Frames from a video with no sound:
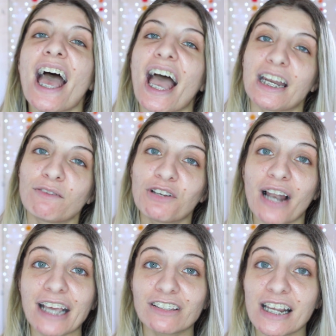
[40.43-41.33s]
And if you
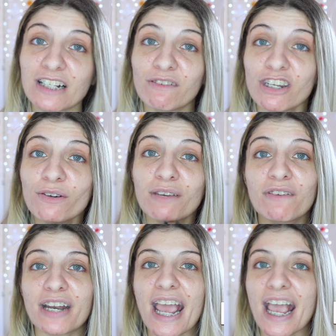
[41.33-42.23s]
like today's video, give
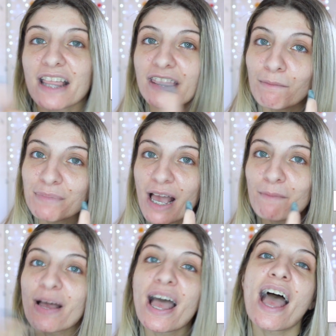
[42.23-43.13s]
it a thumbs
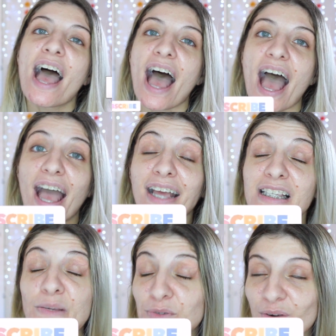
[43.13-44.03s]
up
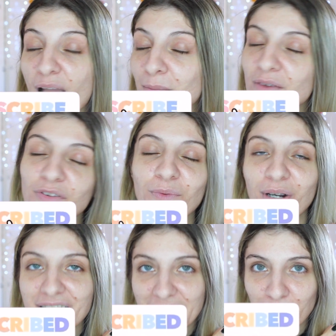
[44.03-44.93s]
and subscribe if you
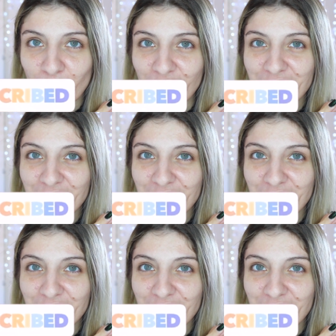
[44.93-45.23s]
want to see more.